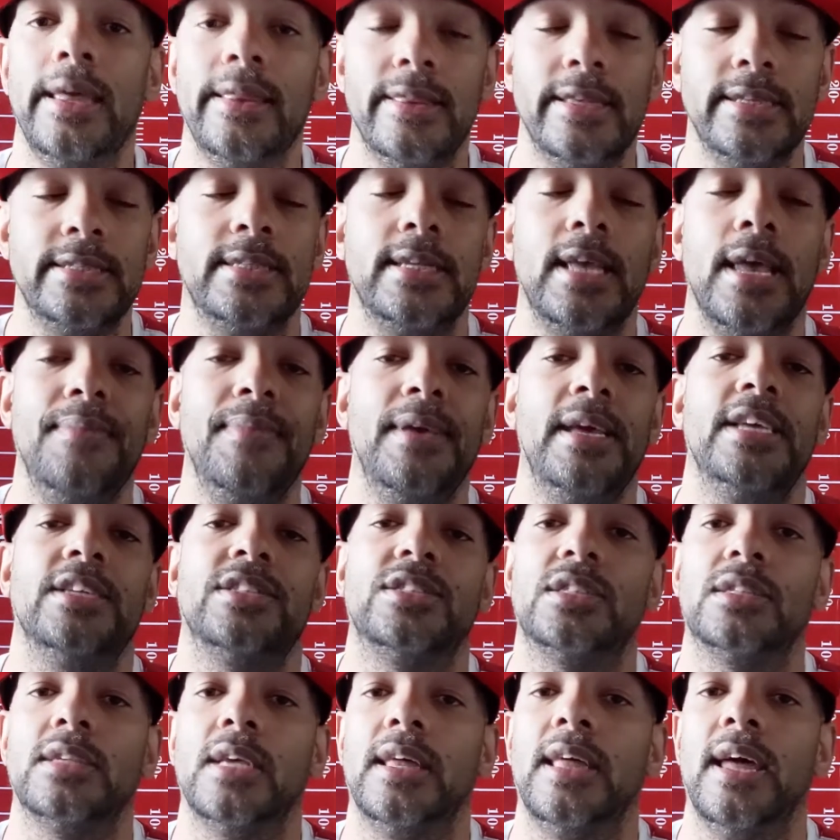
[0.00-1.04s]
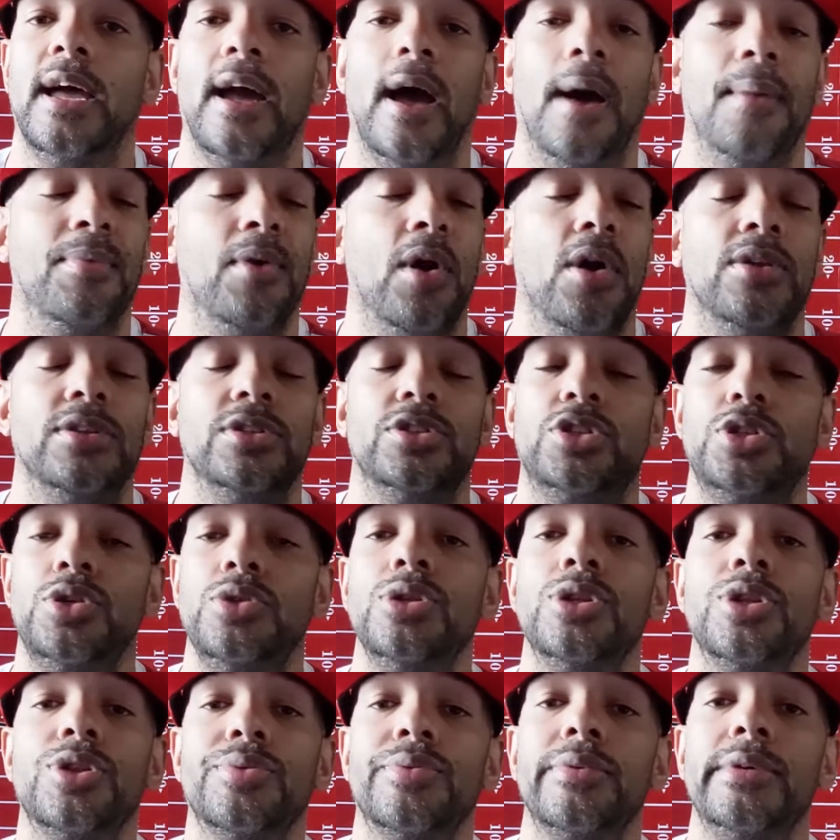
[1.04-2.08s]
This is the game he gets, I'm calling 2
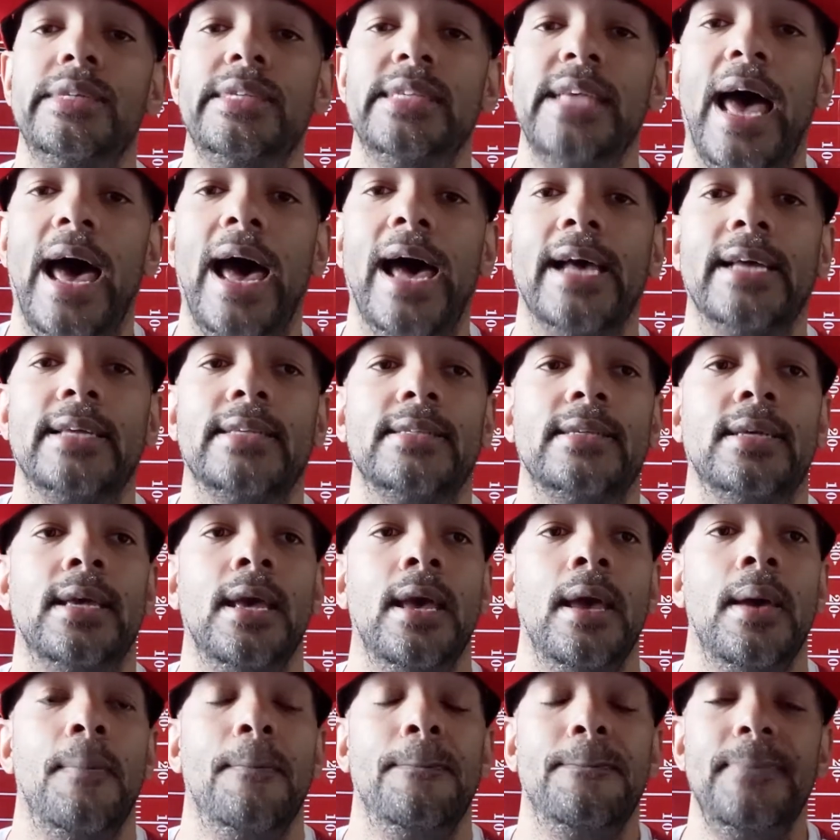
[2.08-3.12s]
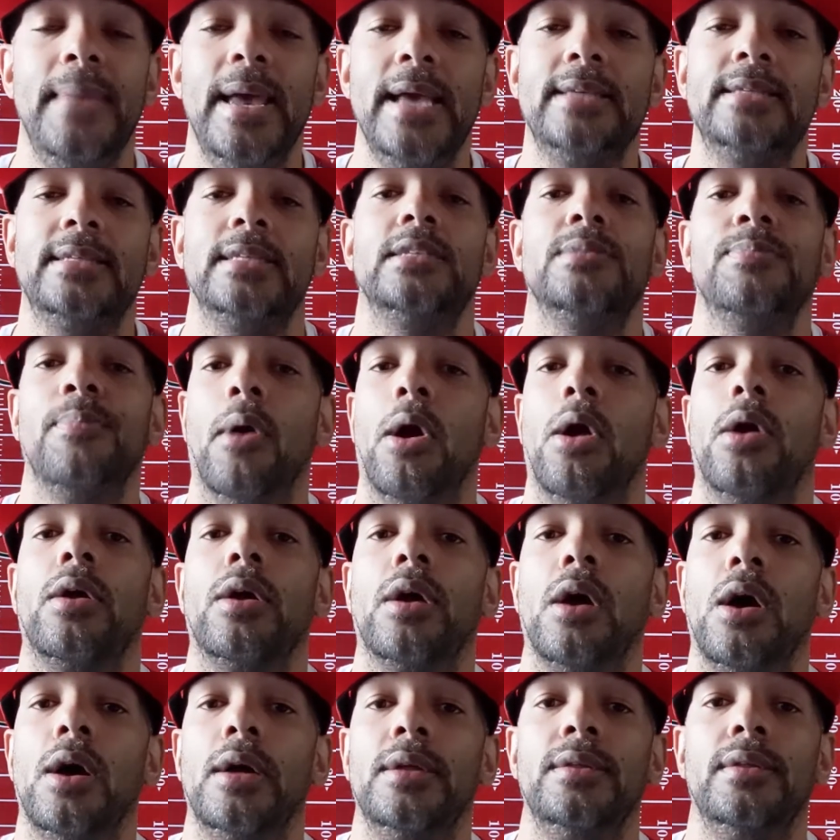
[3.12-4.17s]
to 3 sacks, makes his mark
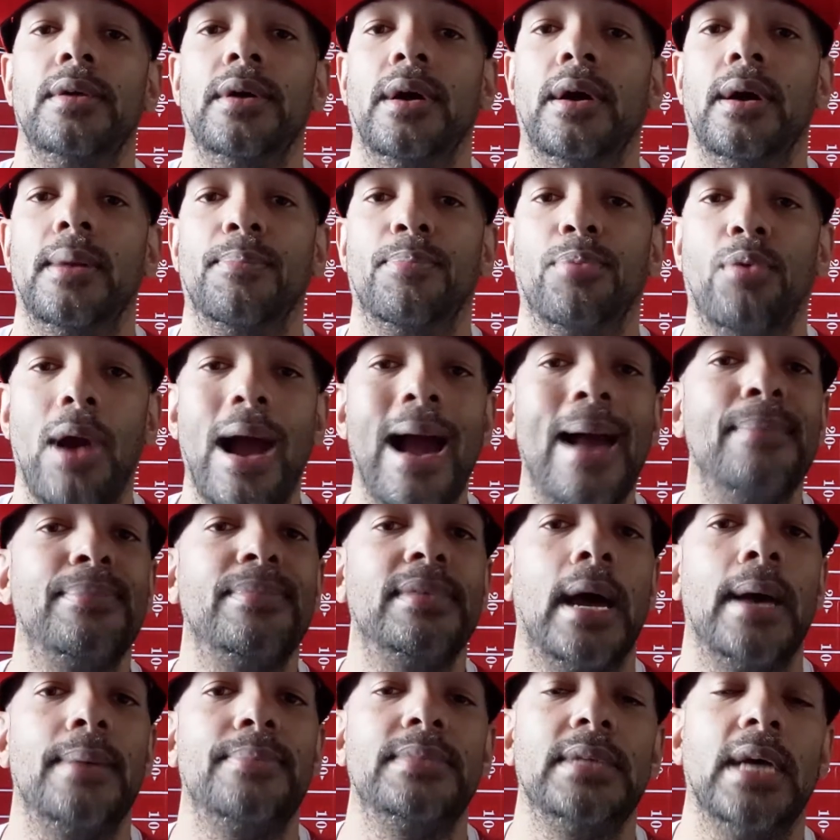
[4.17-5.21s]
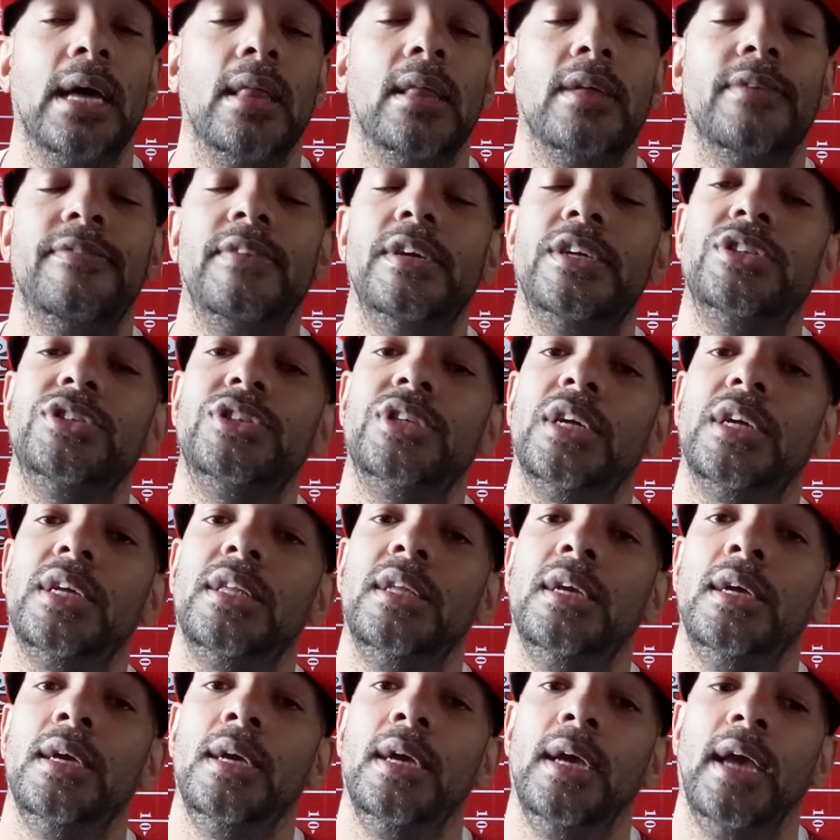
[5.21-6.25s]
on primetime
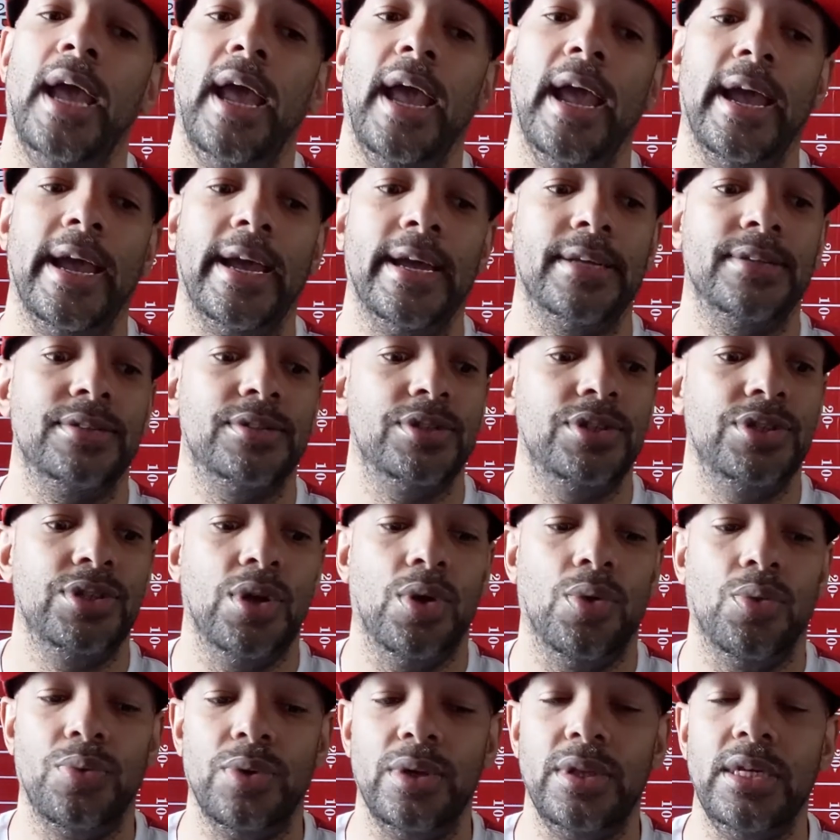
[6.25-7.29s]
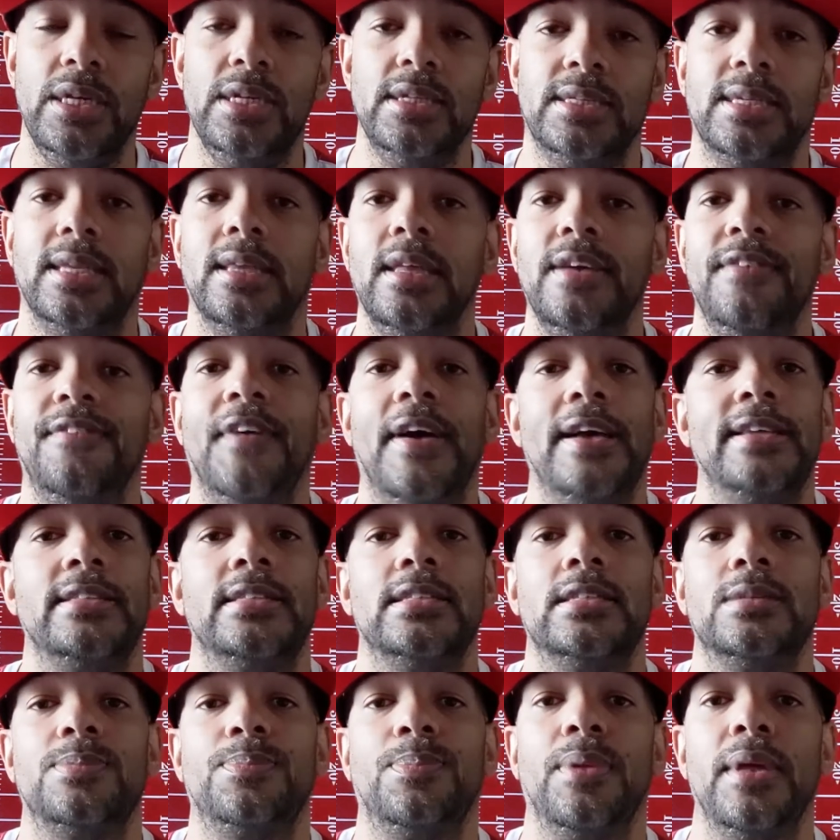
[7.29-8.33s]
television, and really solidifies
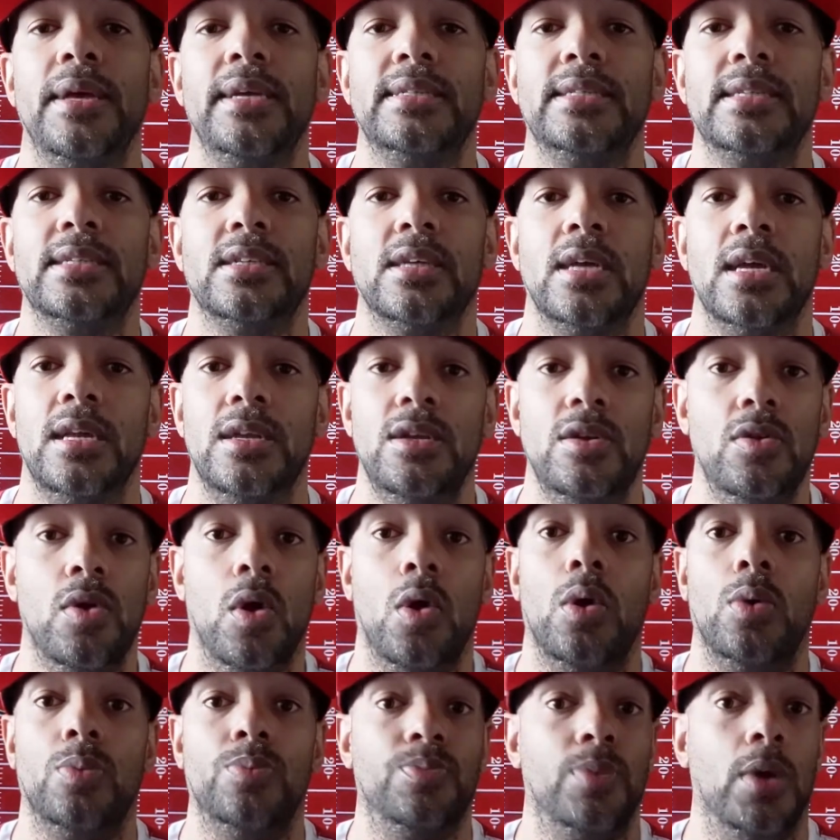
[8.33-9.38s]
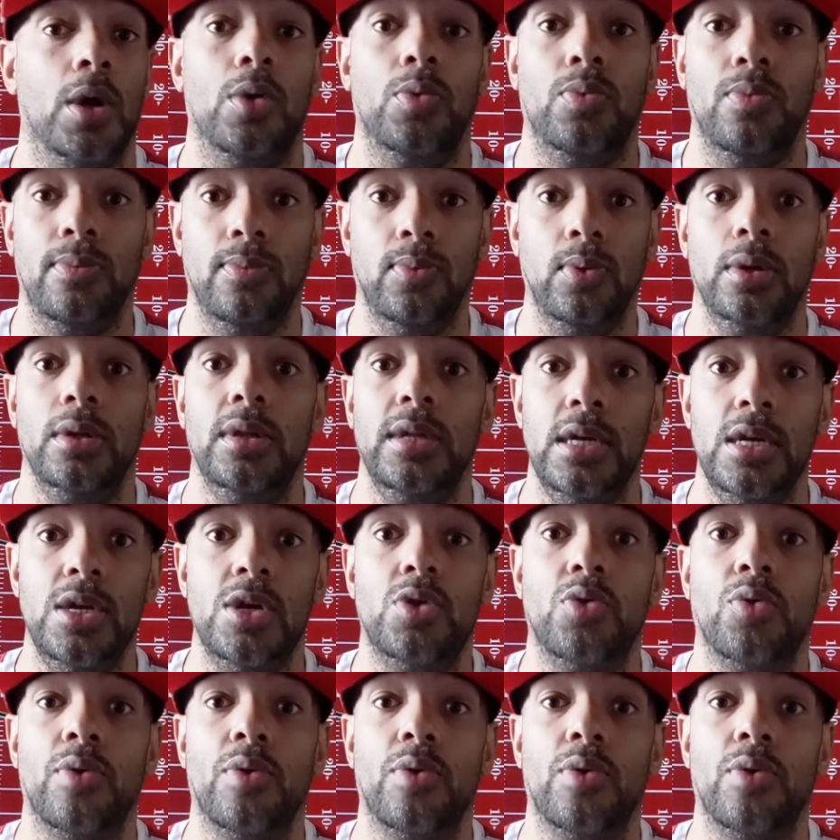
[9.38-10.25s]
his place as a really